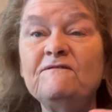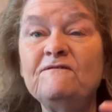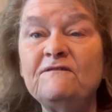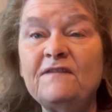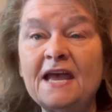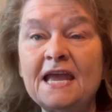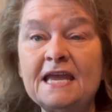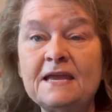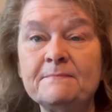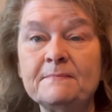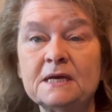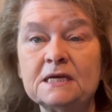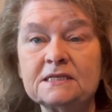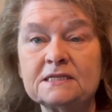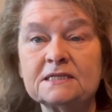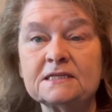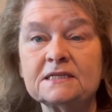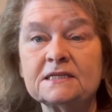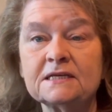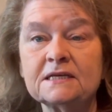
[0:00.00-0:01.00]

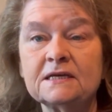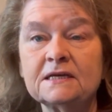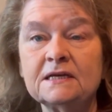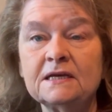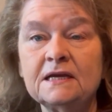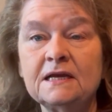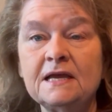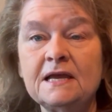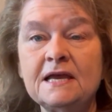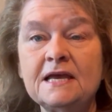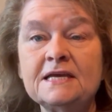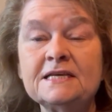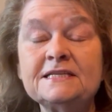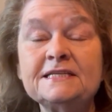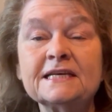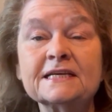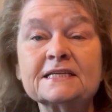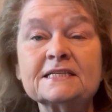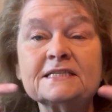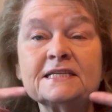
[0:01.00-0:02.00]
Famous.
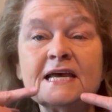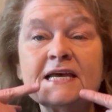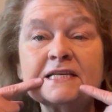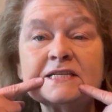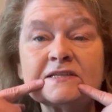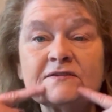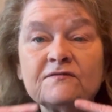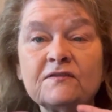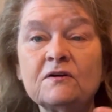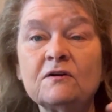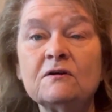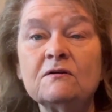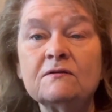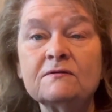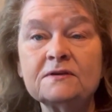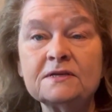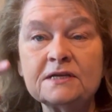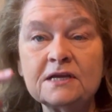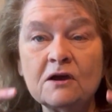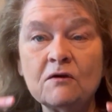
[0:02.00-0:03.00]
Successful,
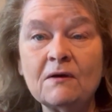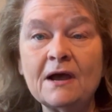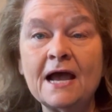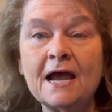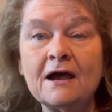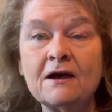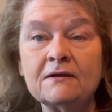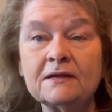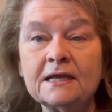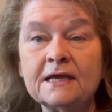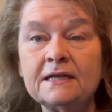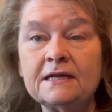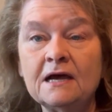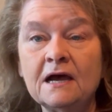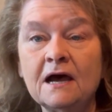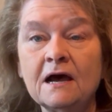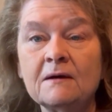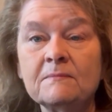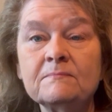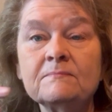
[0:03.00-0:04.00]
you go out and
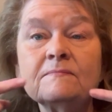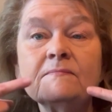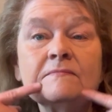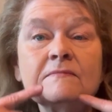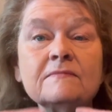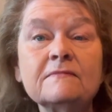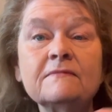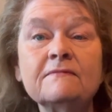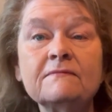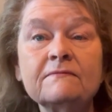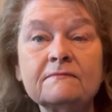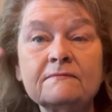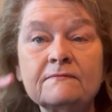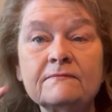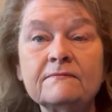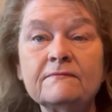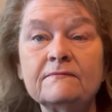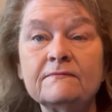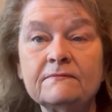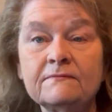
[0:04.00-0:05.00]
up.
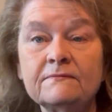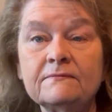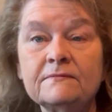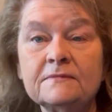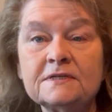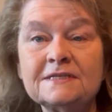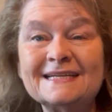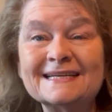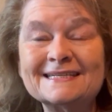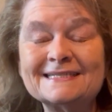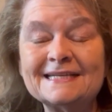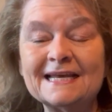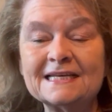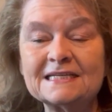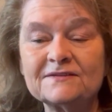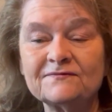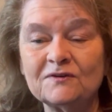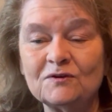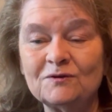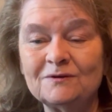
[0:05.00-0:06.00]

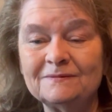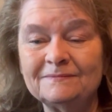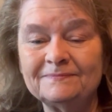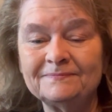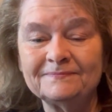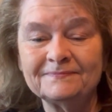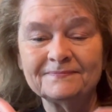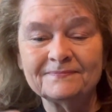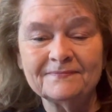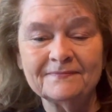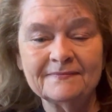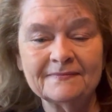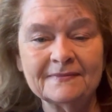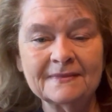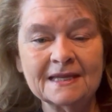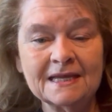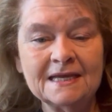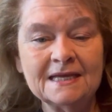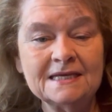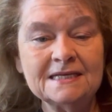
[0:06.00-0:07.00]
Successful.
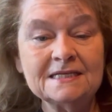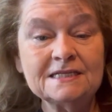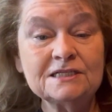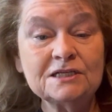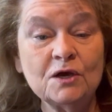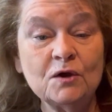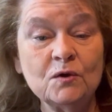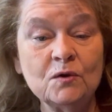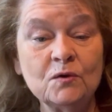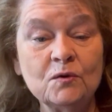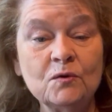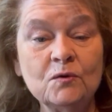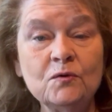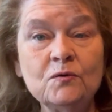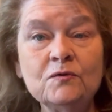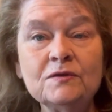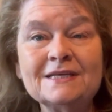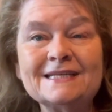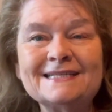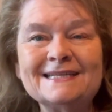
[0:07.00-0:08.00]

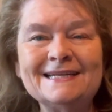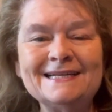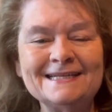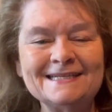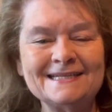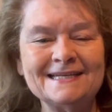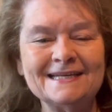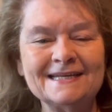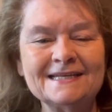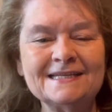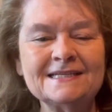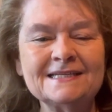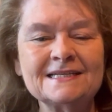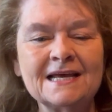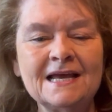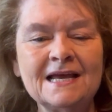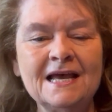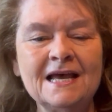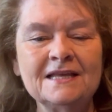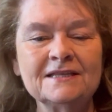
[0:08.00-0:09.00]
So the sentence is,
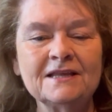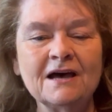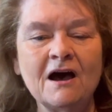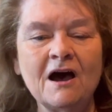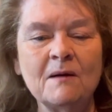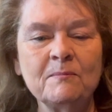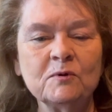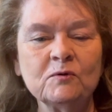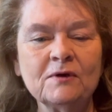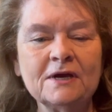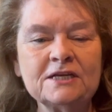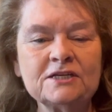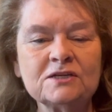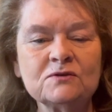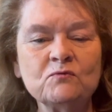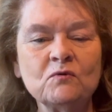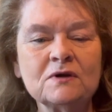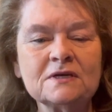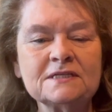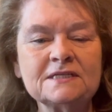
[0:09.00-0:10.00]
the operation
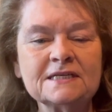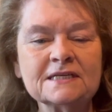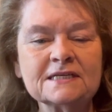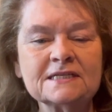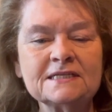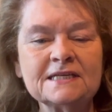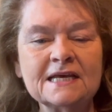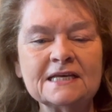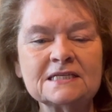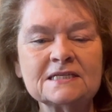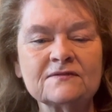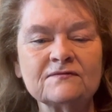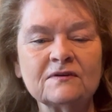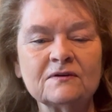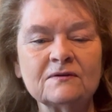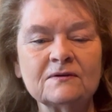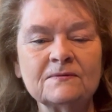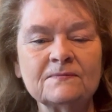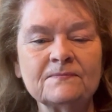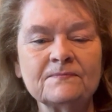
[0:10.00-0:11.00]
was
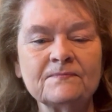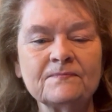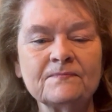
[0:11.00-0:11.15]
successful.